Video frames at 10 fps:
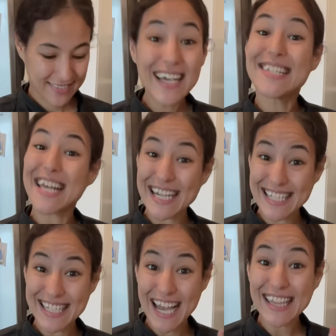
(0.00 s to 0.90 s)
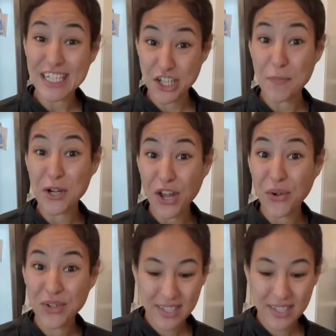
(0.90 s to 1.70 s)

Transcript: Set it aside, let's shape our dough.